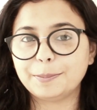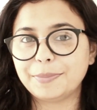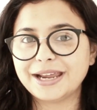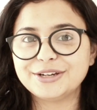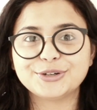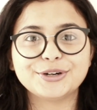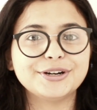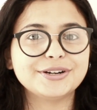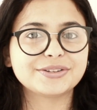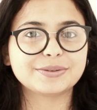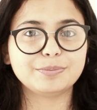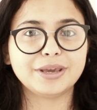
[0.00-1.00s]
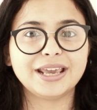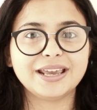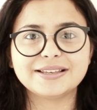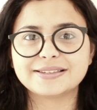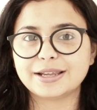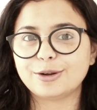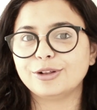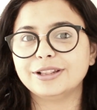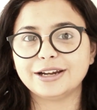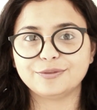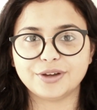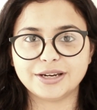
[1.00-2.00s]
patterns, maze, and all
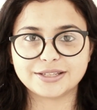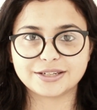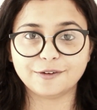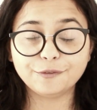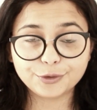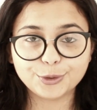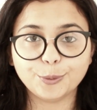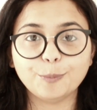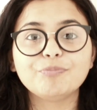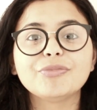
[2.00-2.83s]
that fun stuff too.